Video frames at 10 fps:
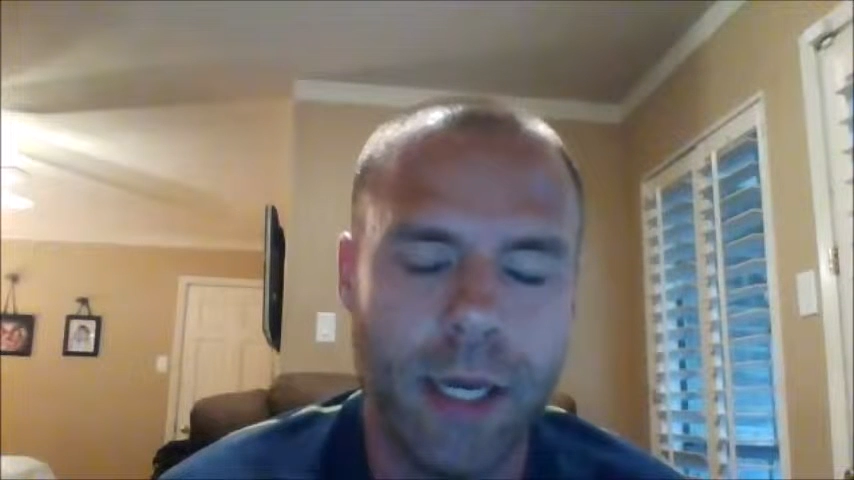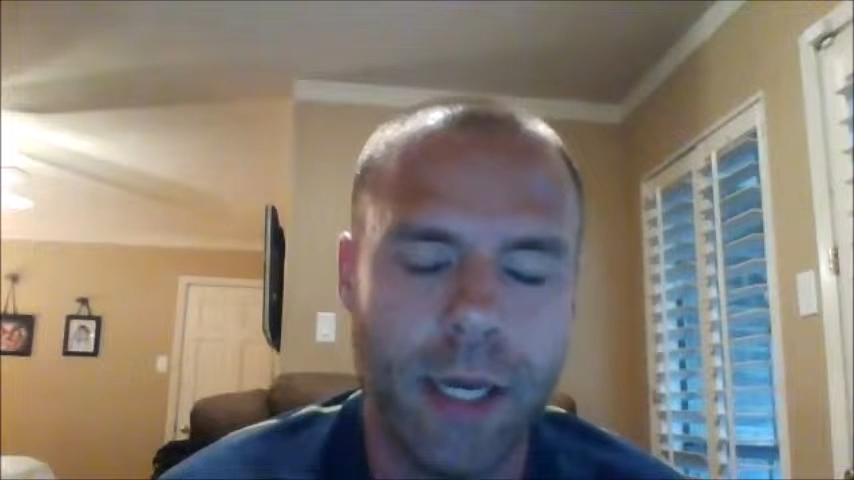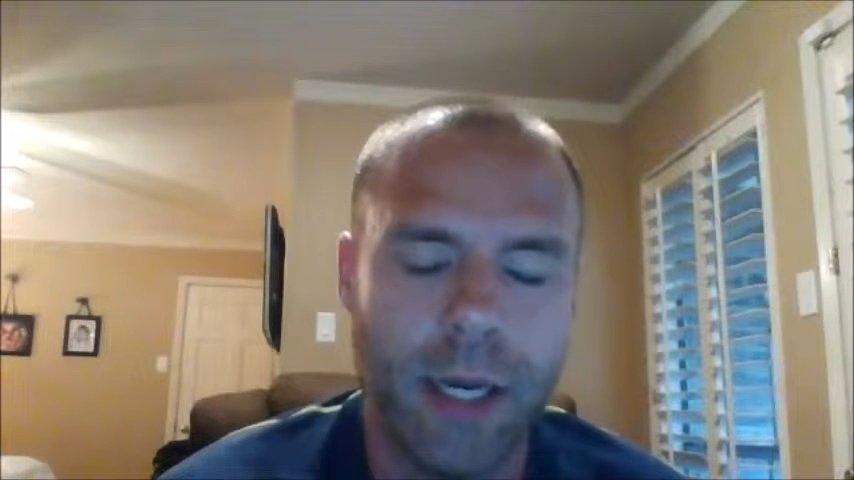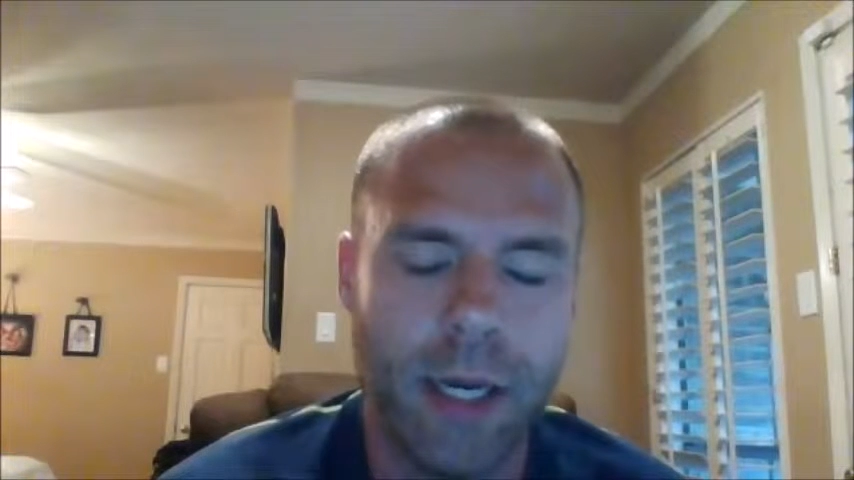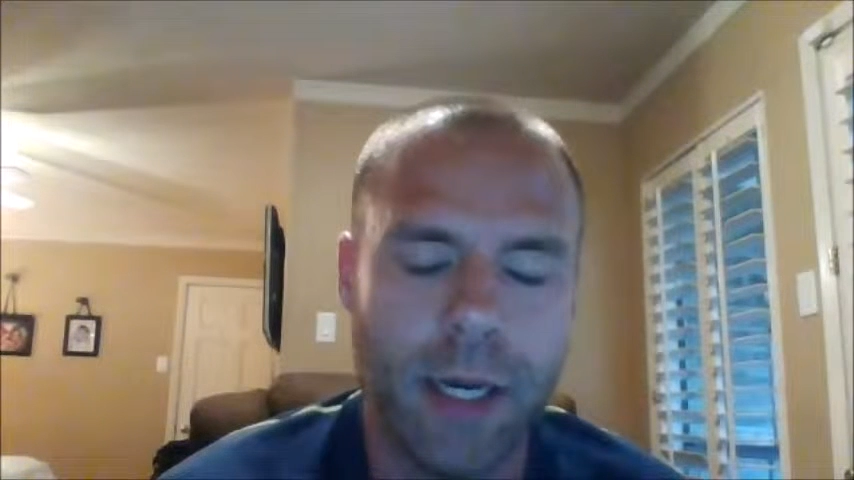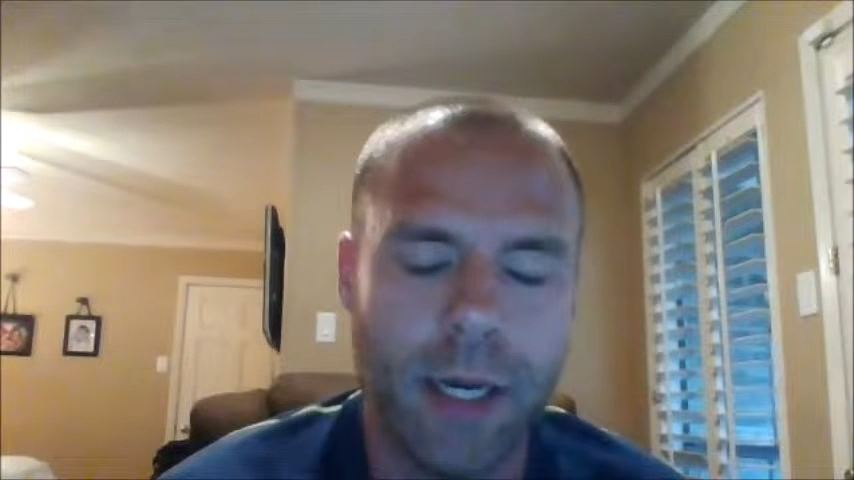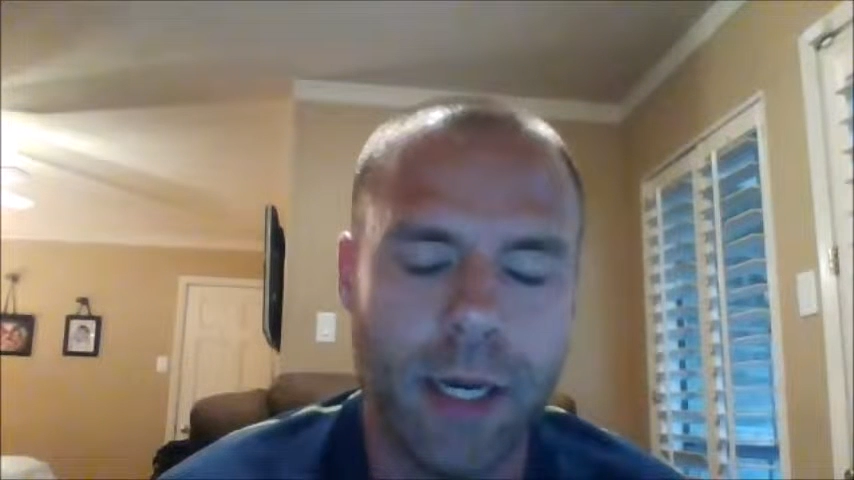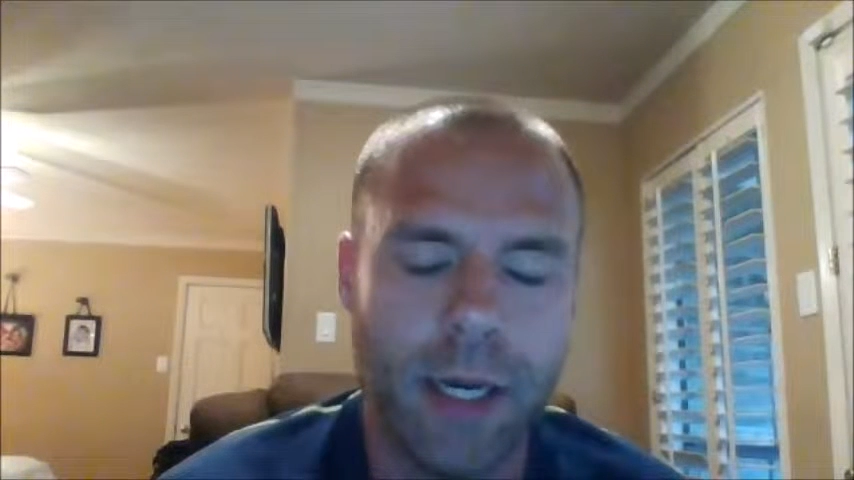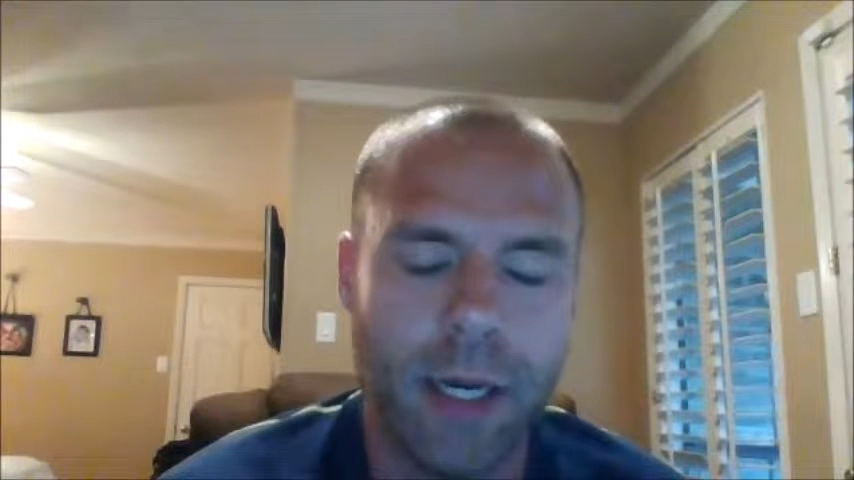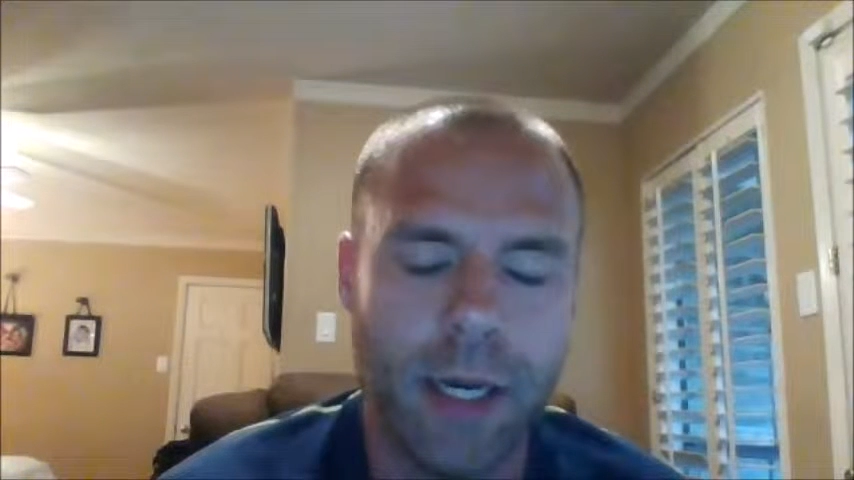
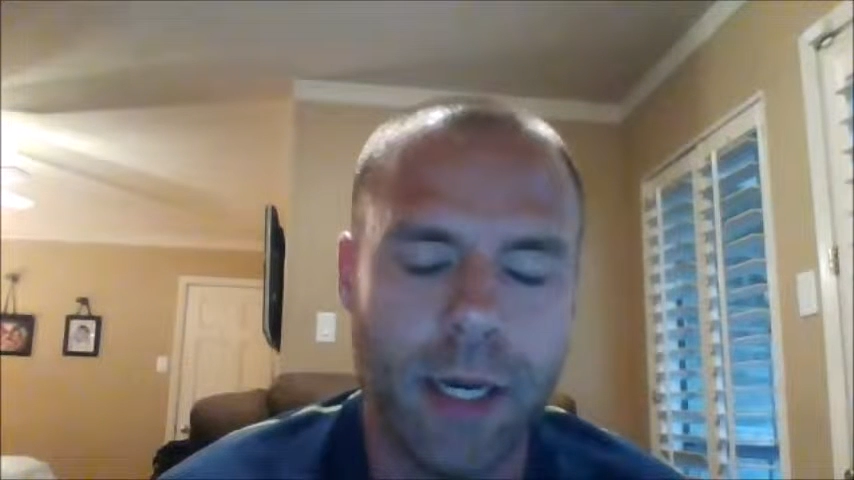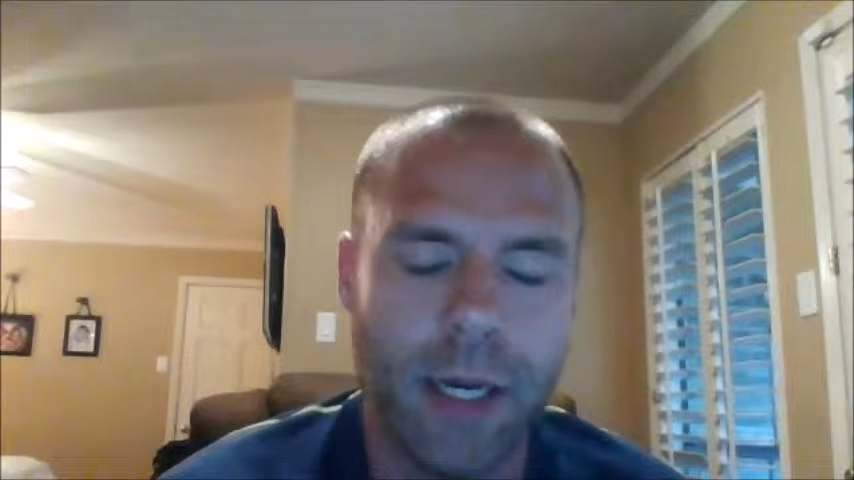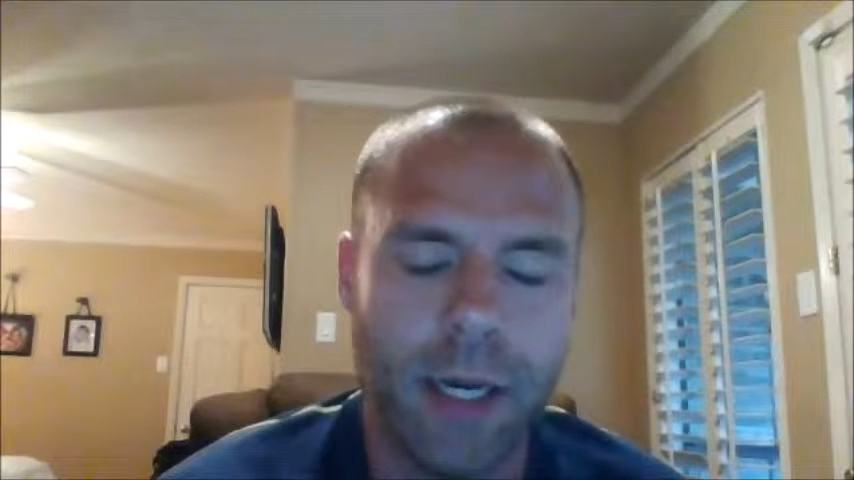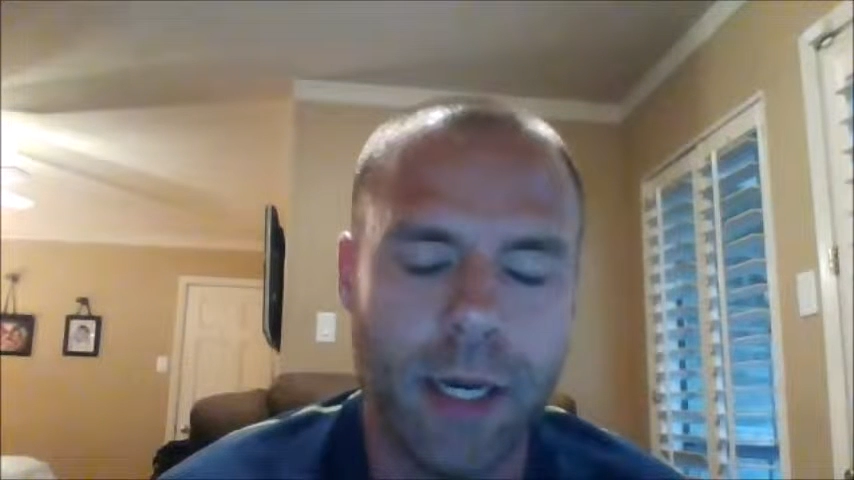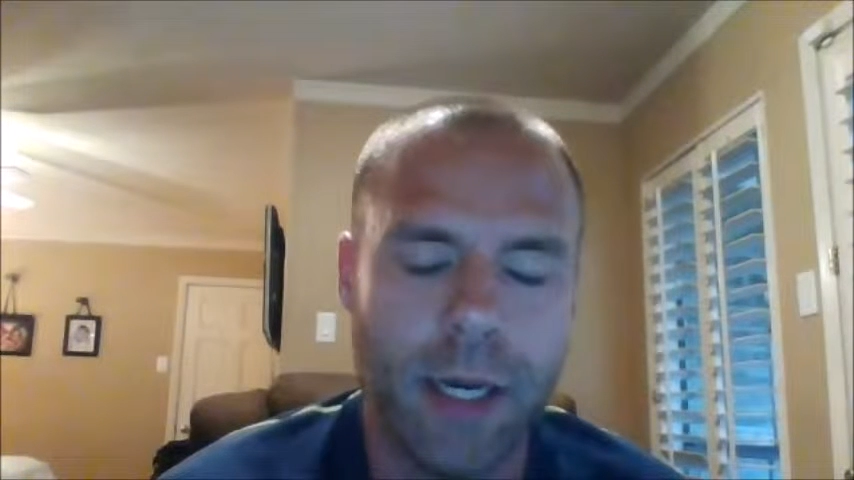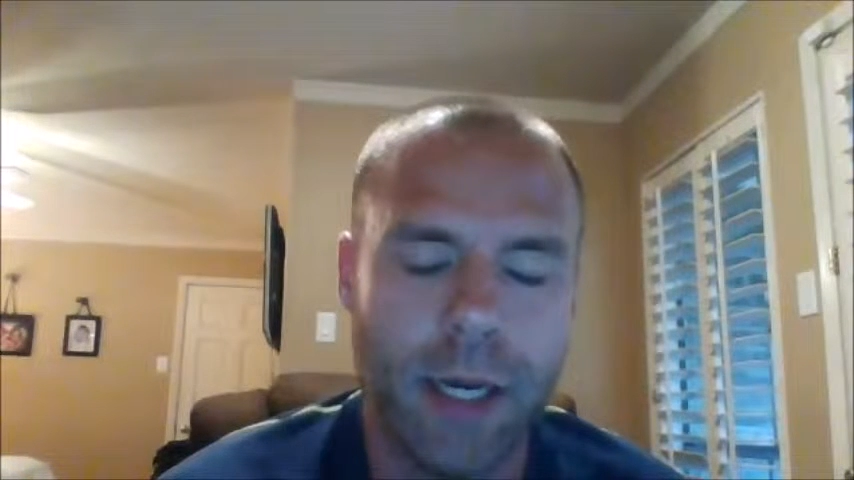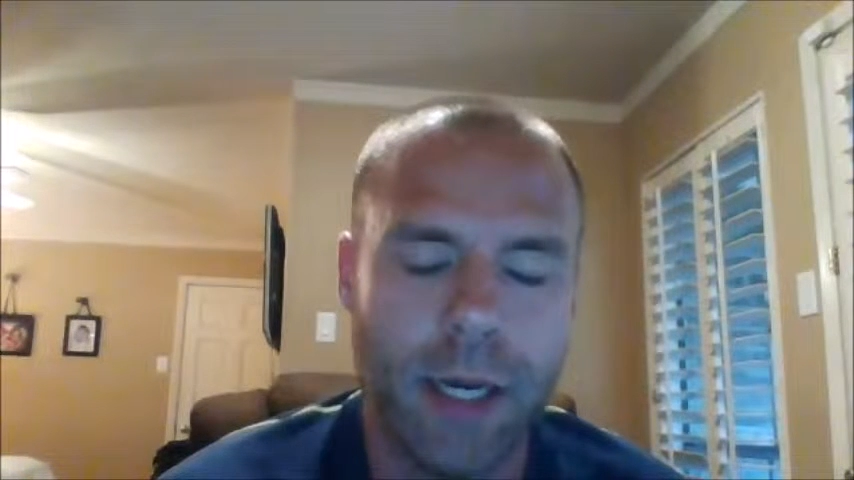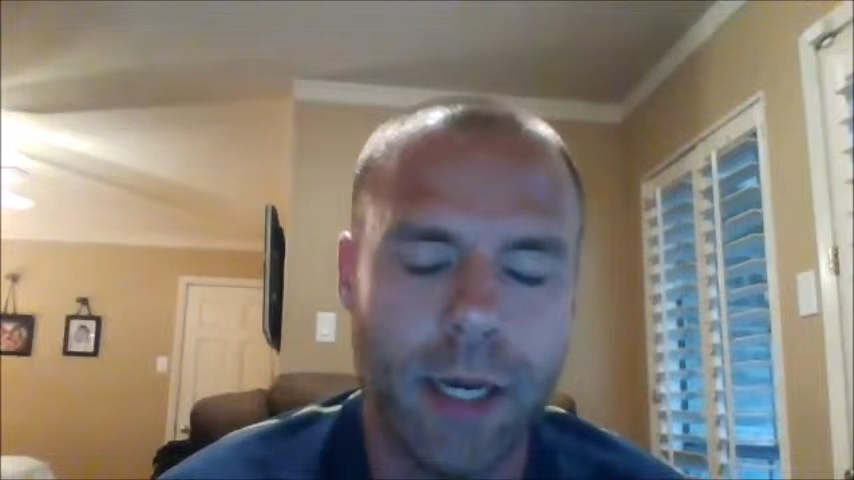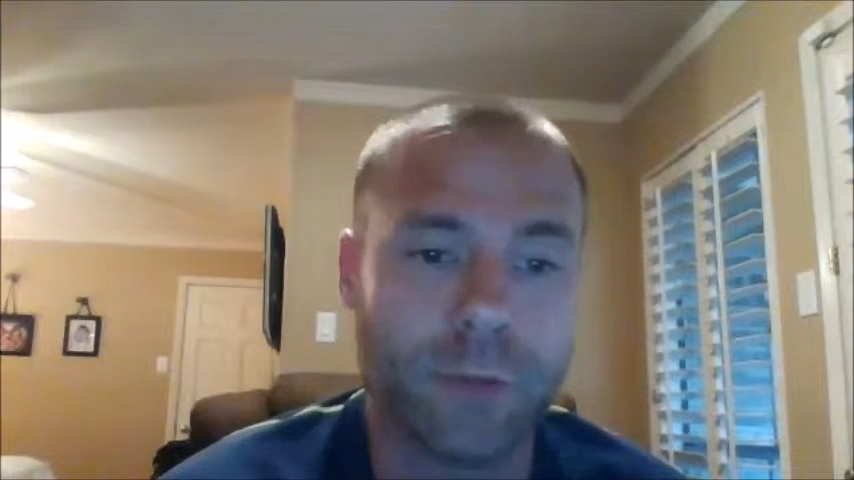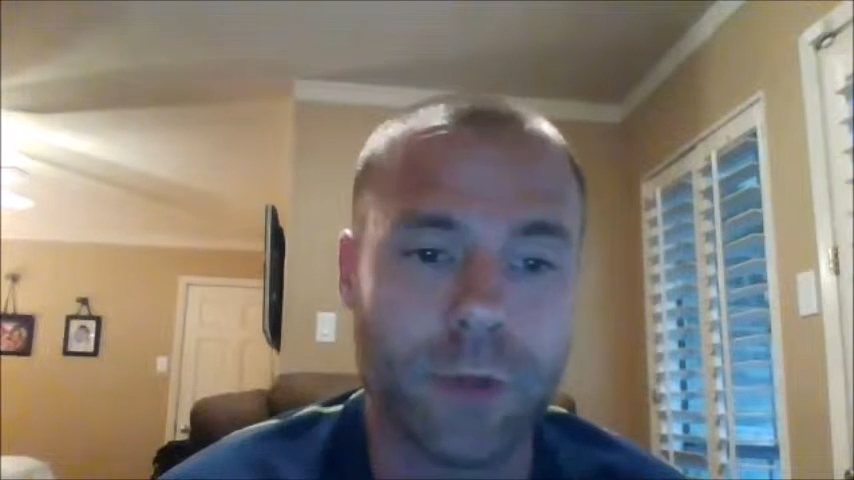I actually
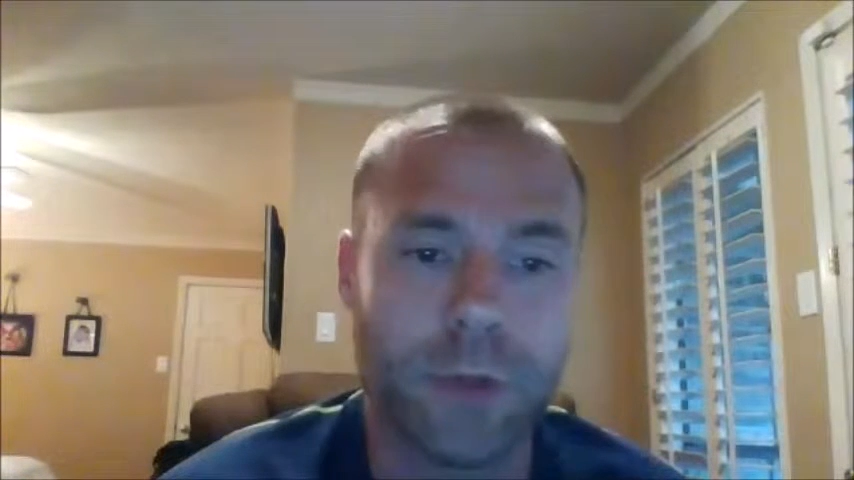ordered